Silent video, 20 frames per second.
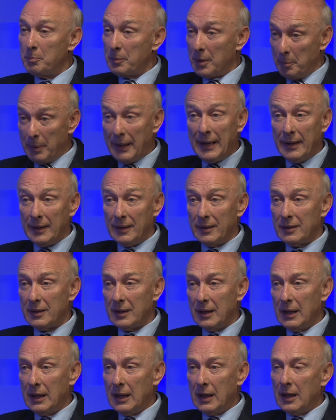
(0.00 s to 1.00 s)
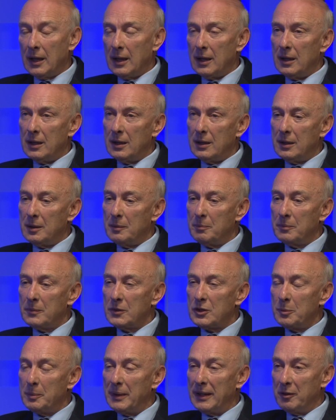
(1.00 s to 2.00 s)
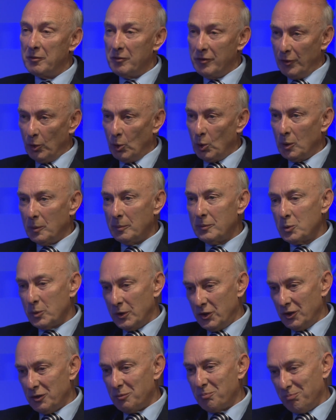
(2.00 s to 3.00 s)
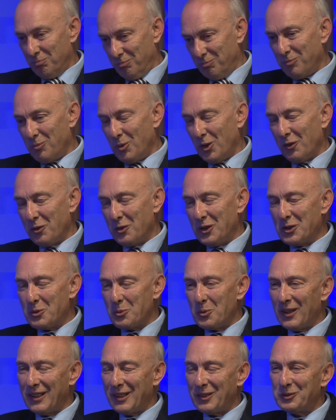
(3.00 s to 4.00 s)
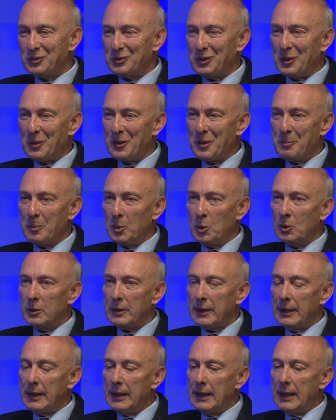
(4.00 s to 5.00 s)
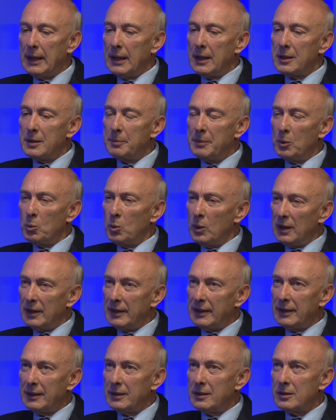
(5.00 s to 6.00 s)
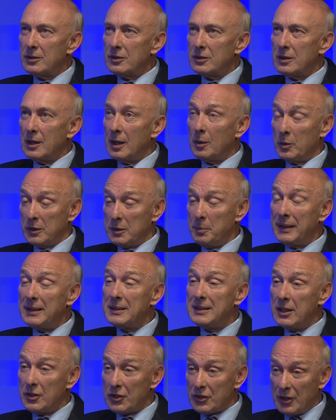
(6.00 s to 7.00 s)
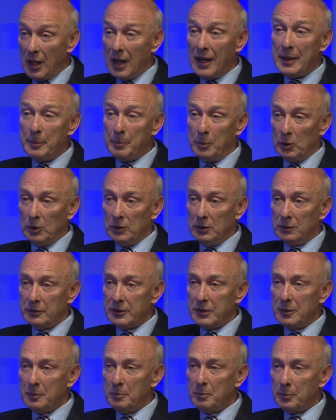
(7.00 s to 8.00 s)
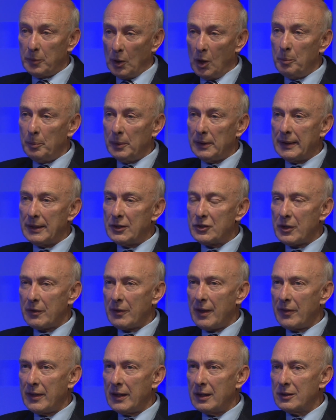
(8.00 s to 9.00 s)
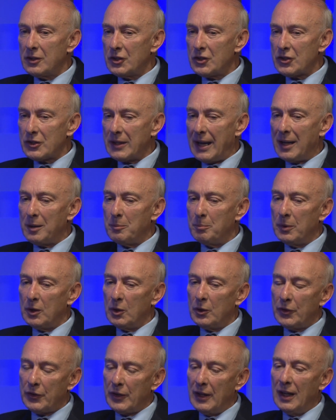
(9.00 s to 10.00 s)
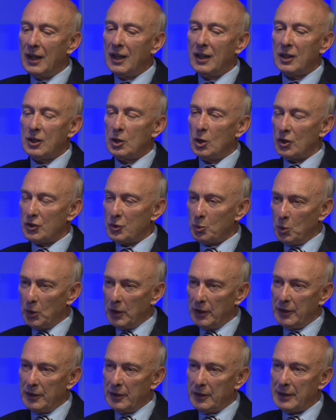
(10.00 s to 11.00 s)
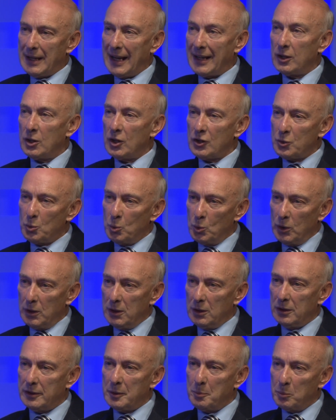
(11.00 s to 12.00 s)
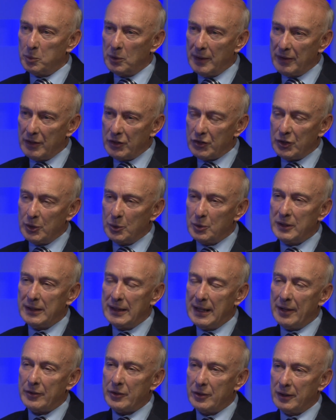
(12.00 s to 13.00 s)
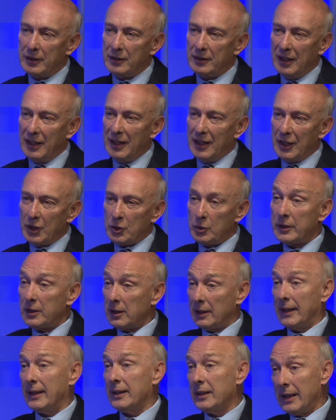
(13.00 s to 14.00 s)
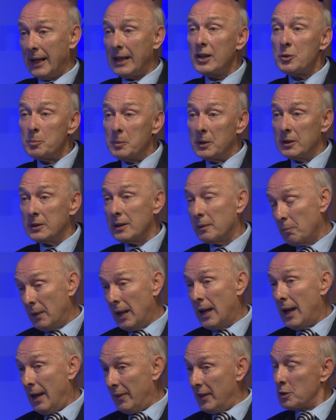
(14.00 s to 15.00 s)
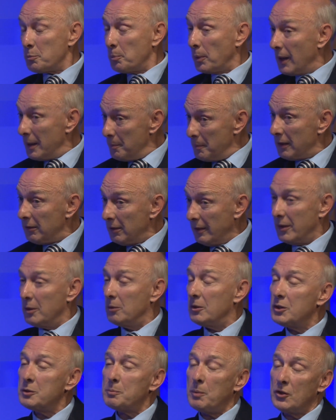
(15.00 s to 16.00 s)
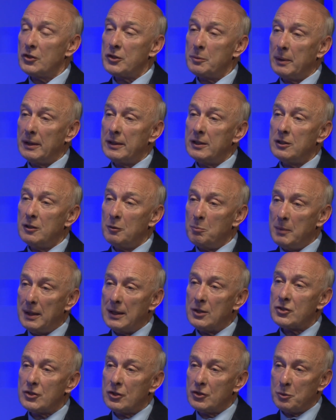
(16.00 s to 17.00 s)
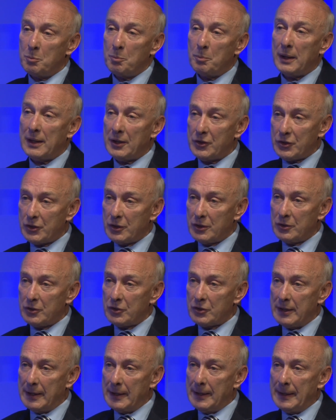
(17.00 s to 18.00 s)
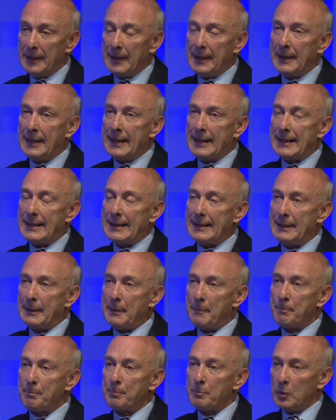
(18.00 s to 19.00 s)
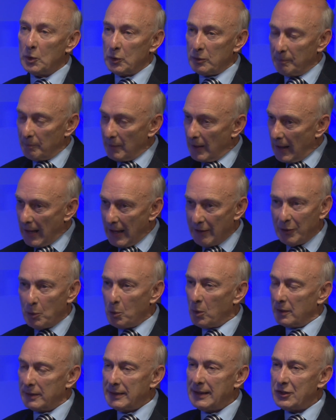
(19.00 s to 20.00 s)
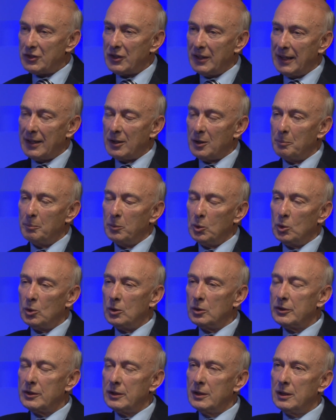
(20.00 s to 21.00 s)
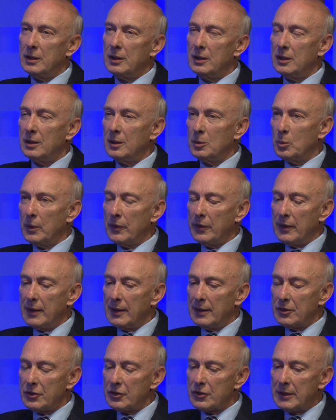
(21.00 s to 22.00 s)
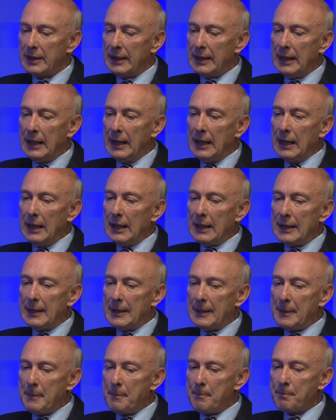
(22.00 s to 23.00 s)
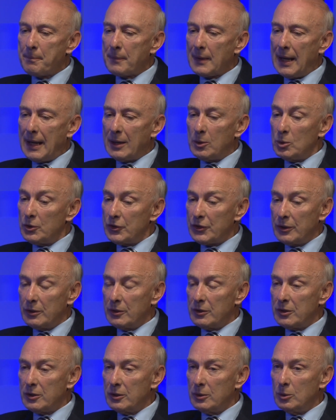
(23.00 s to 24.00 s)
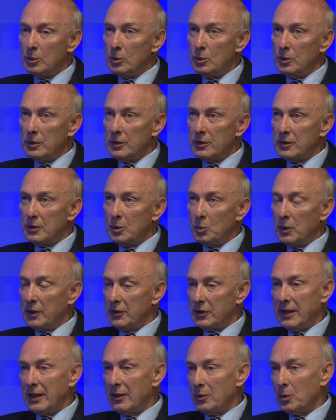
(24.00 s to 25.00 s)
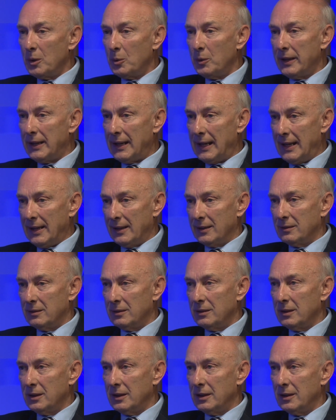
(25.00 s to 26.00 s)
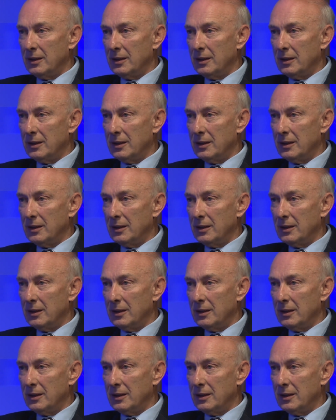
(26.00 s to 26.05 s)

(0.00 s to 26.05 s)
prepared, to be informed, which is one of the reasons why I wrote the book, to be willing to be discipled properly so that they understand both God's word and God's world and bring the two together in critical engagement. And that's primarily the responsibility of ministers and pastors. But everyone needs to get on board with this. And also to work together where we can,